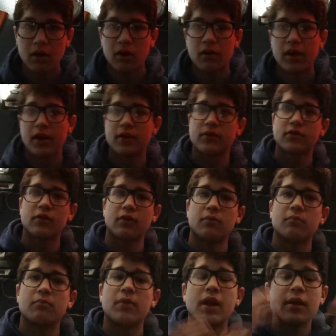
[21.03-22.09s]
Okay,
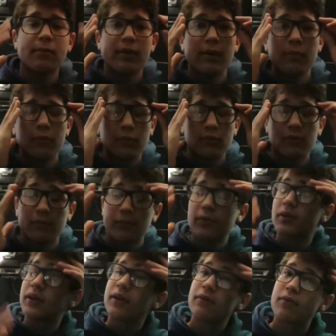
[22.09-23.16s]
so many people
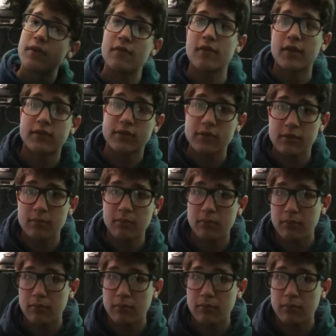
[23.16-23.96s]
believe that this